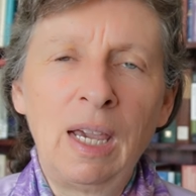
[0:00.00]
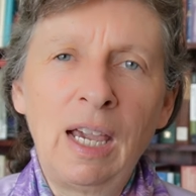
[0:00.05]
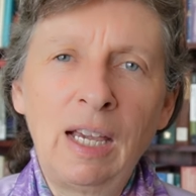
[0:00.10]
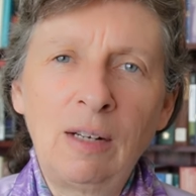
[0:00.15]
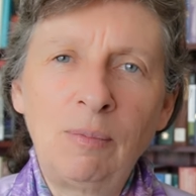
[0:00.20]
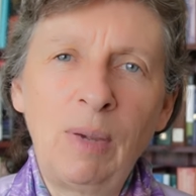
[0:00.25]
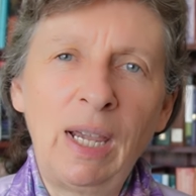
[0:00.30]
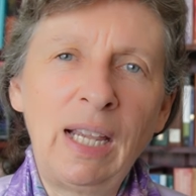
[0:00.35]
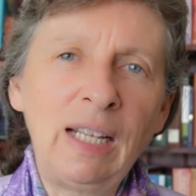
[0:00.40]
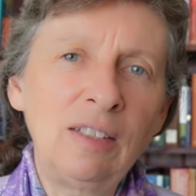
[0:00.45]

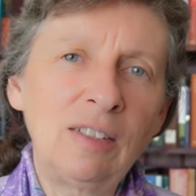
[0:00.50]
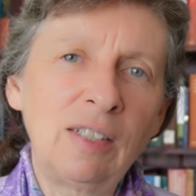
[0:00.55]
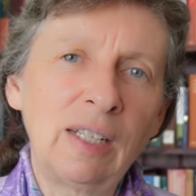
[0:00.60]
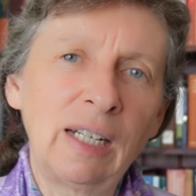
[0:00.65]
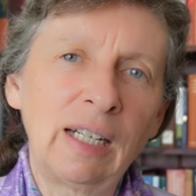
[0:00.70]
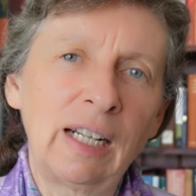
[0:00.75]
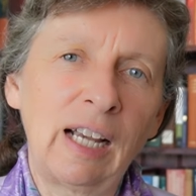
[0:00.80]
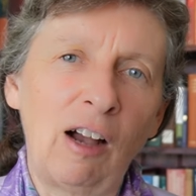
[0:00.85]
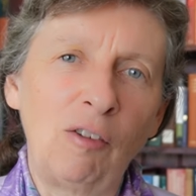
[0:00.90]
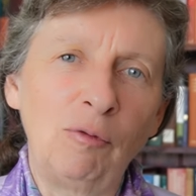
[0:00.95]
It means that
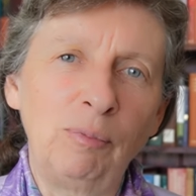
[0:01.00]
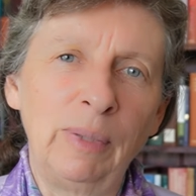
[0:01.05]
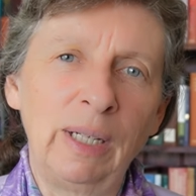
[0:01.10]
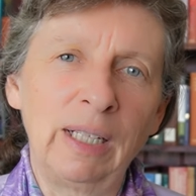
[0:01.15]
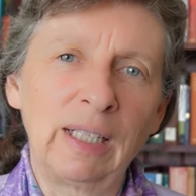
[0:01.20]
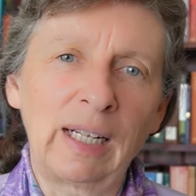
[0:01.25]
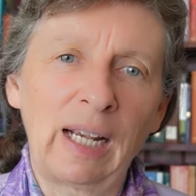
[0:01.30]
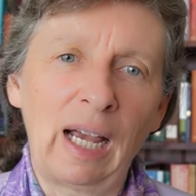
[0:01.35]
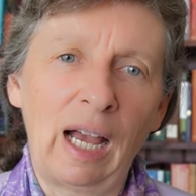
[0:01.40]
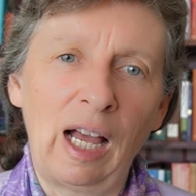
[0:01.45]
a
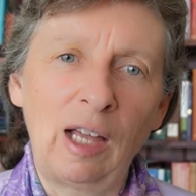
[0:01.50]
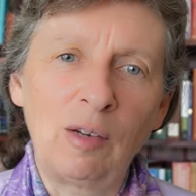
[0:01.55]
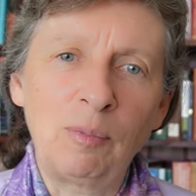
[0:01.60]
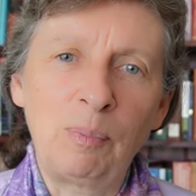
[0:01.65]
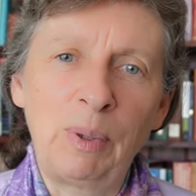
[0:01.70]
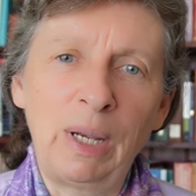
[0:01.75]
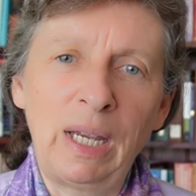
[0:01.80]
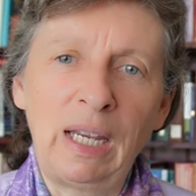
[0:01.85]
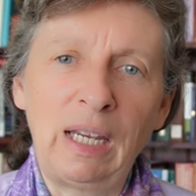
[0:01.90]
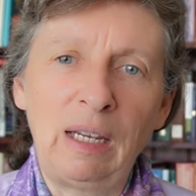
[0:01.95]
government
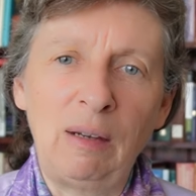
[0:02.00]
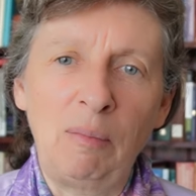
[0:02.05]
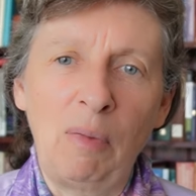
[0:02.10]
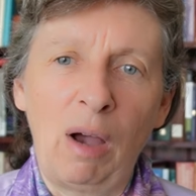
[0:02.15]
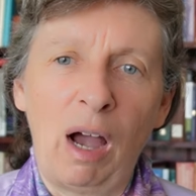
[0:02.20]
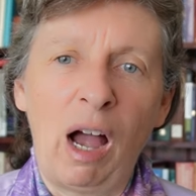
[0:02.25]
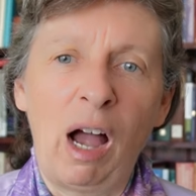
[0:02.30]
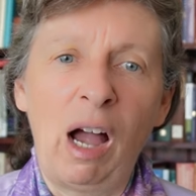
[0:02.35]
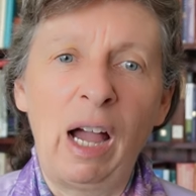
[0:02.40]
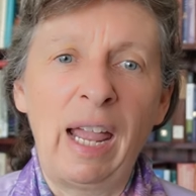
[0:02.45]
can't be
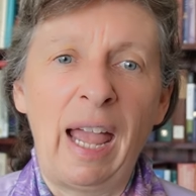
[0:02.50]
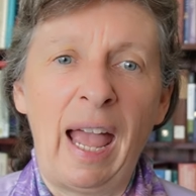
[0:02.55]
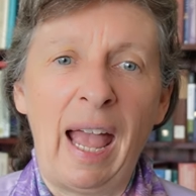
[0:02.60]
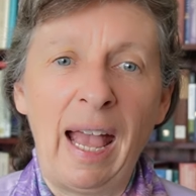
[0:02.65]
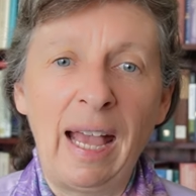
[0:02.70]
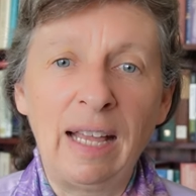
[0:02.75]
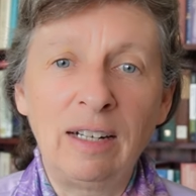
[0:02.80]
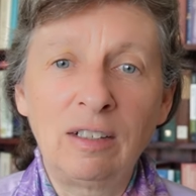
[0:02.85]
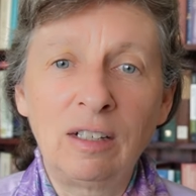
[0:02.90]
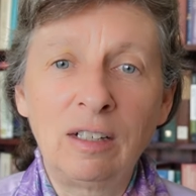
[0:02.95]

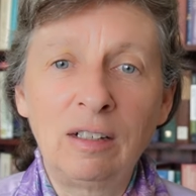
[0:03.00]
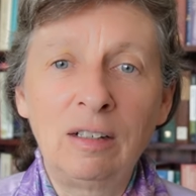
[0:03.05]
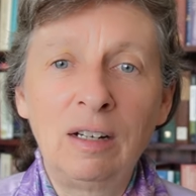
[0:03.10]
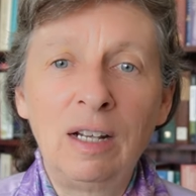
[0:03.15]
high-handed